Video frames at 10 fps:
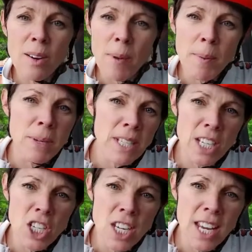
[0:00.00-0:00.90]
my
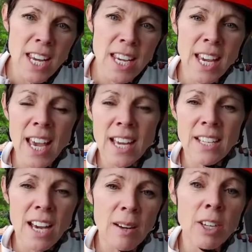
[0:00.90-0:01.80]
positioning,
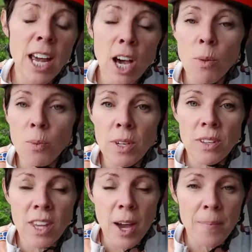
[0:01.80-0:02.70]
and I'm going to help
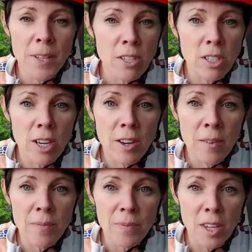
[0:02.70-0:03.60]
with, there's
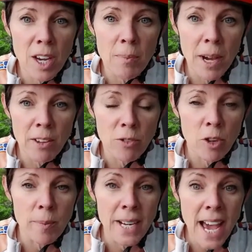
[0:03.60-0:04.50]
a bike
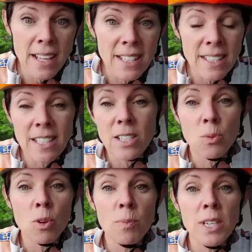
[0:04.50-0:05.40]
form
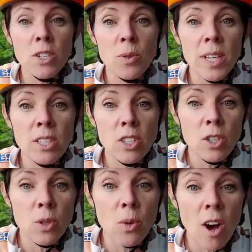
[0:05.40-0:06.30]
analysis we'll be doing
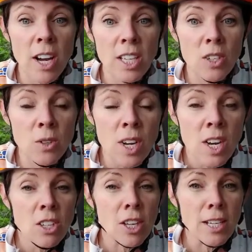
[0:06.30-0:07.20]
too on you.
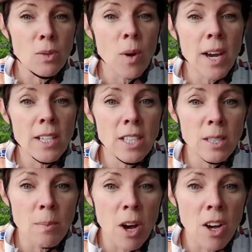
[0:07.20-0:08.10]
So that's why it's
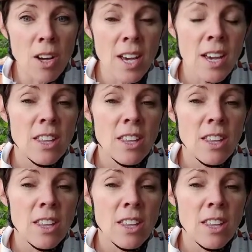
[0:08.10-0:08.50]
small.